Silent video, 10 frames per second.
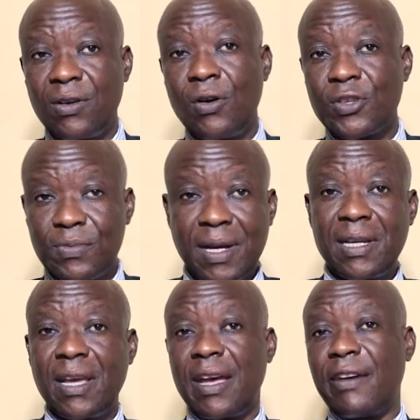
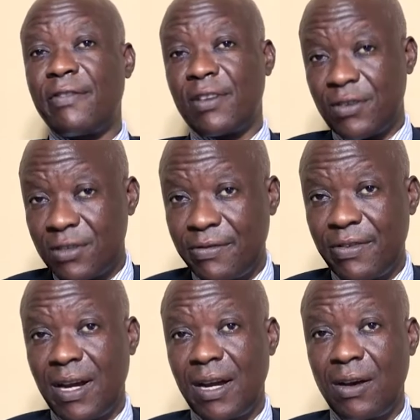Hosman, a
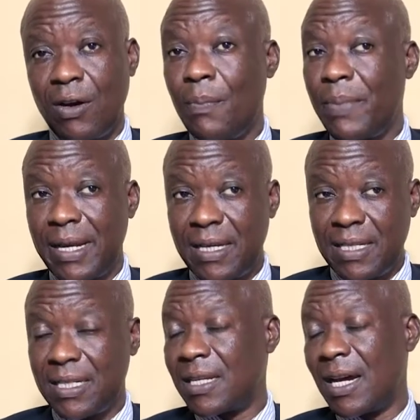philosopher,
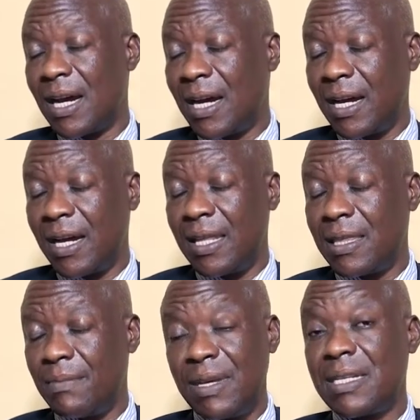opened in
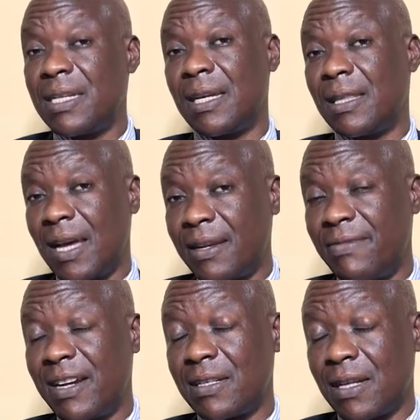the meeting, that
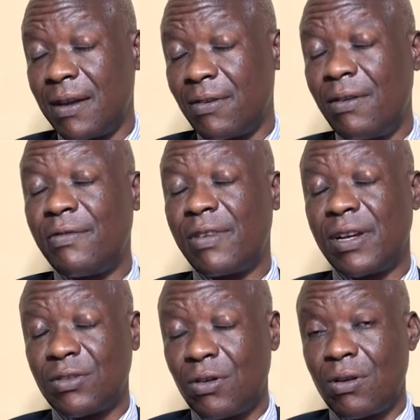particular
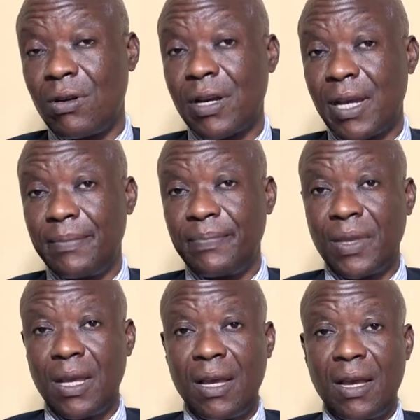conference or colloquium,
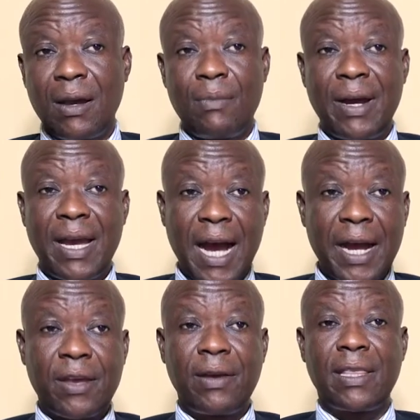by
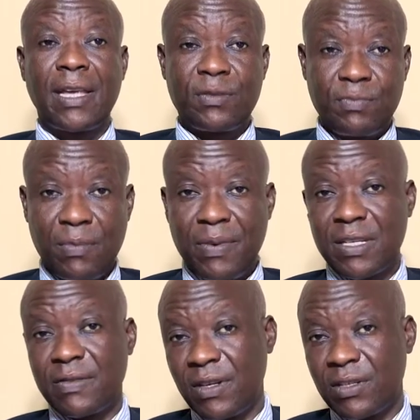arguing that
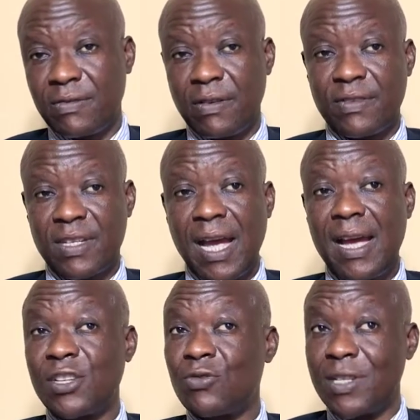Popper's philosophy of
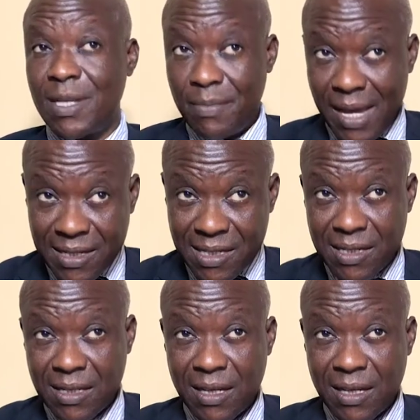science was a mess,